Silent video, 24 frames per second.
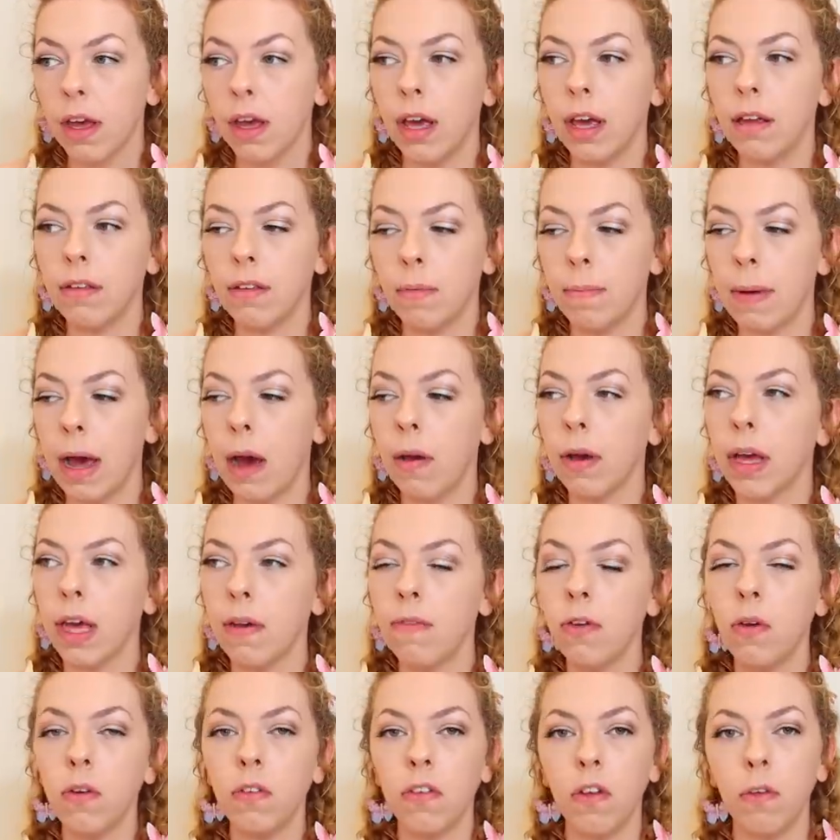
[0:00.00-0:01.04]
It's about
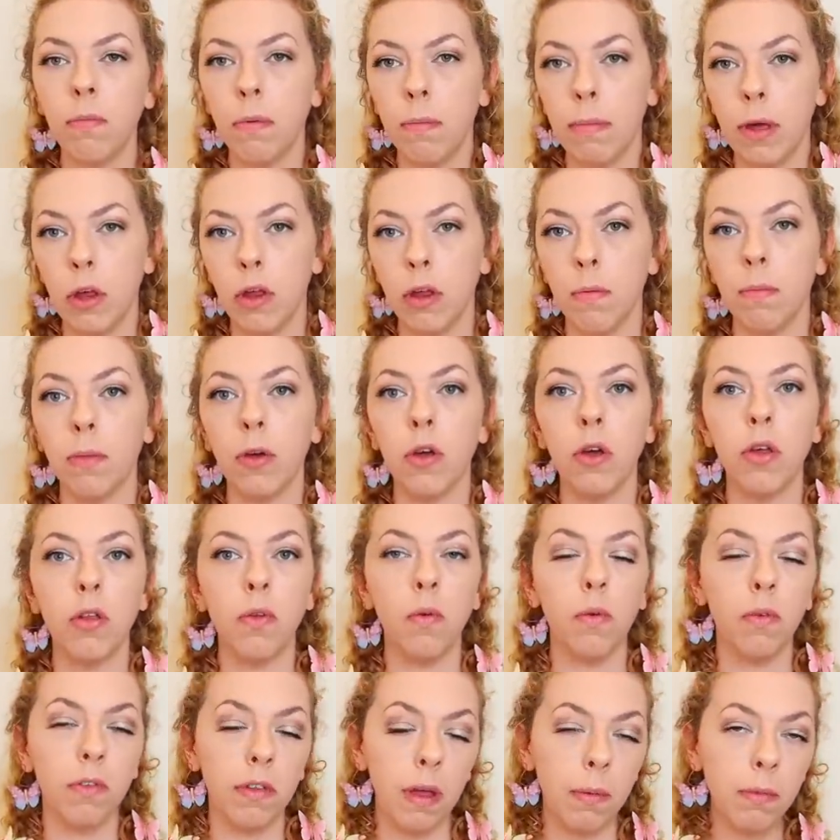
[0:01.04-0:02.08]
giving yourself permission, because
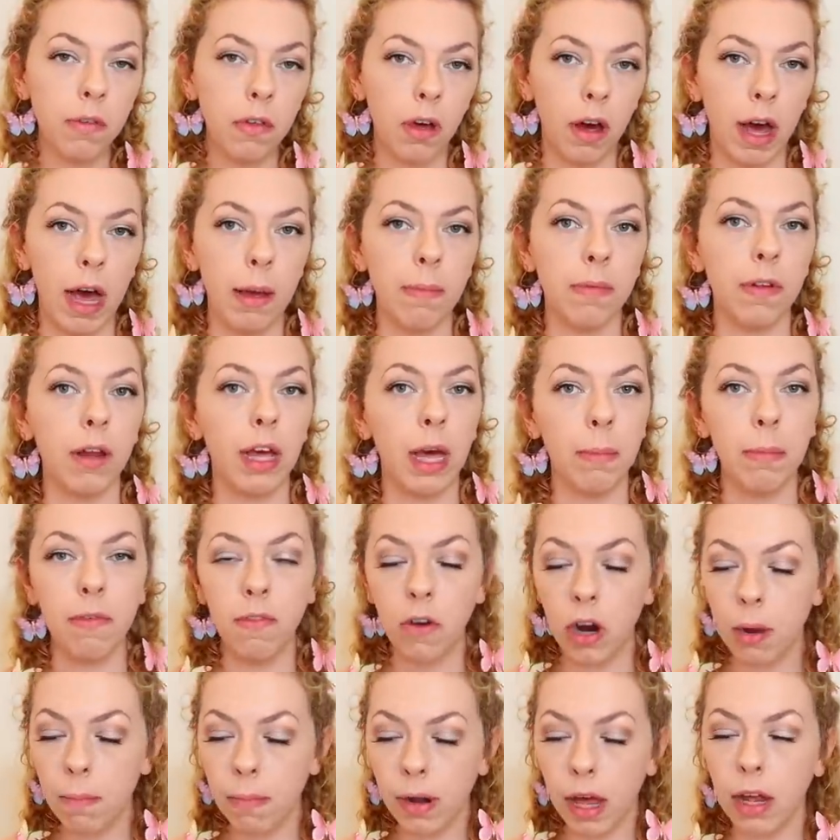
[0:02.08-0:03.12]
sometimes, and I'm going to be
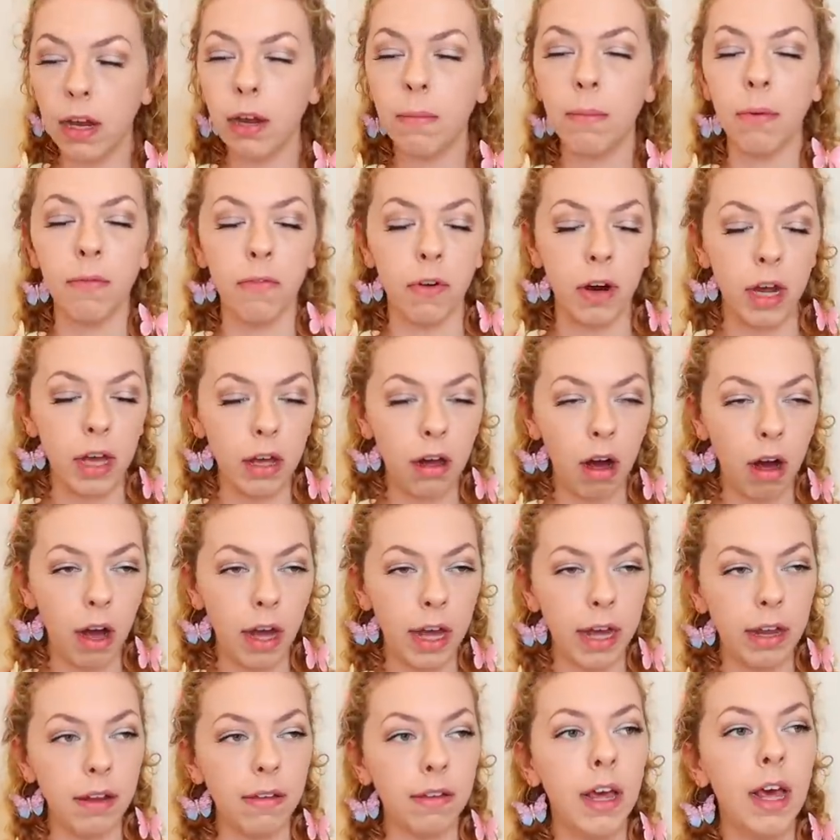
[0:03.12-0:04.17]
very blunt but very
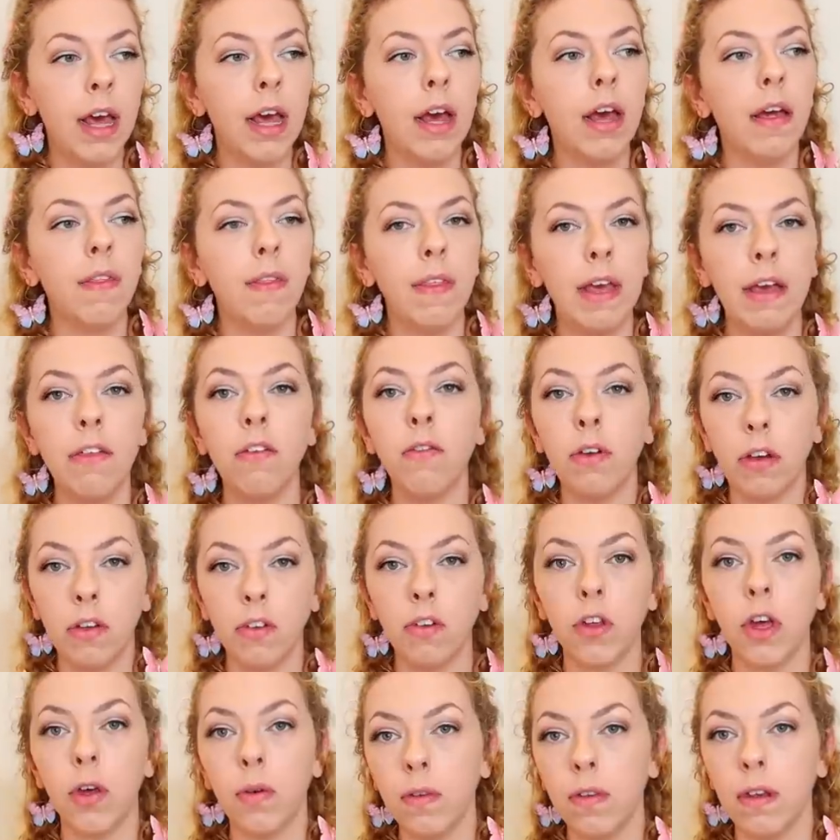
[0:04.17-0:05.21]
kind, these are
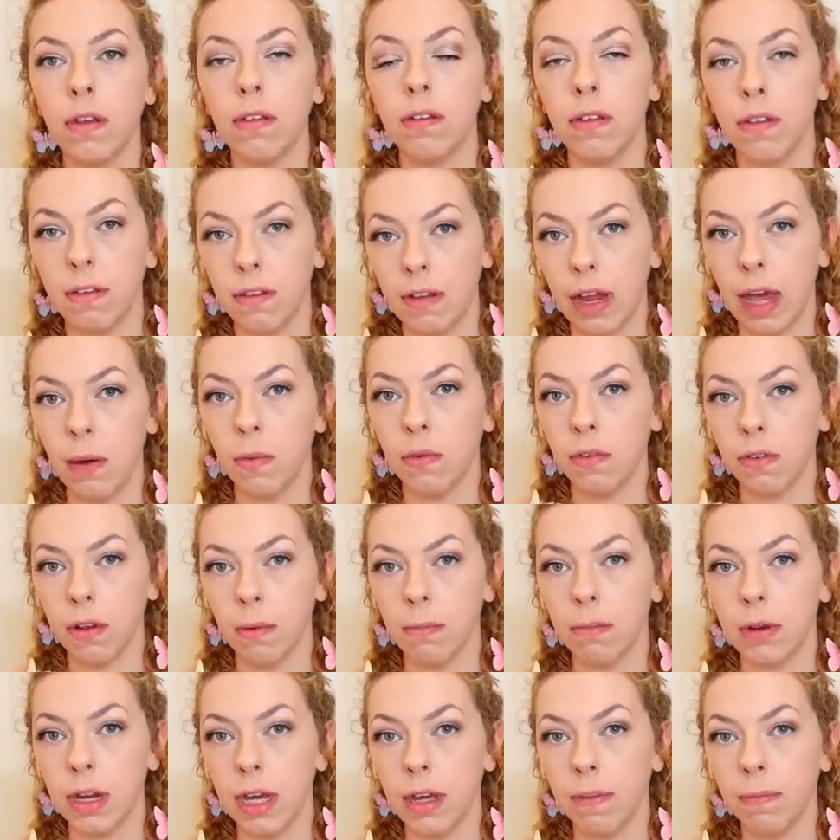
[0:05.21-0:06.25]
excuses to stay with
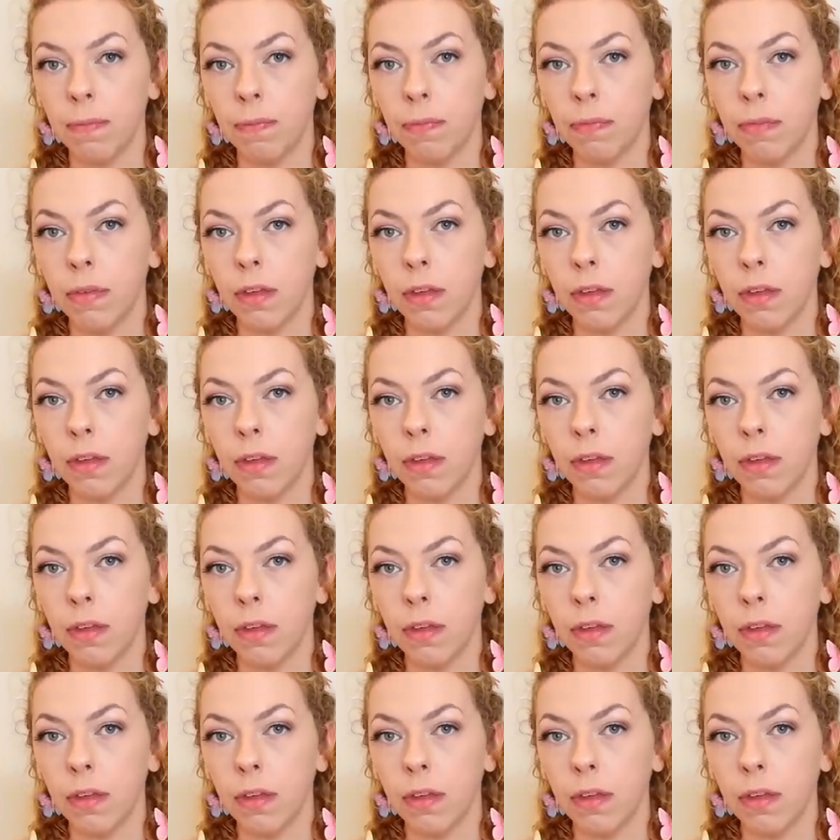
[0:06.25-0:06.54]
somebody.